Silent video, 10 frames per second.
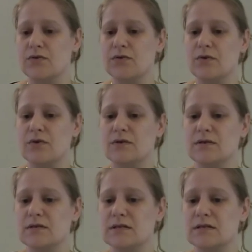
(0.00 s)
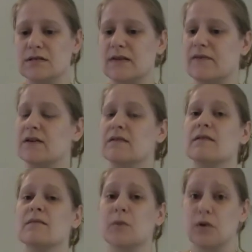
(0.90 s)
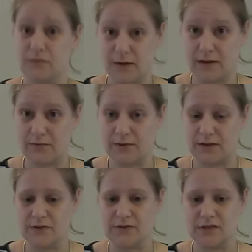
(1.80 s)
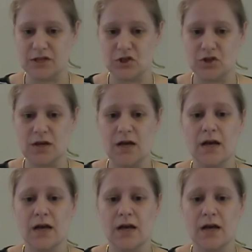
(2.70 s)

37.5 inches each.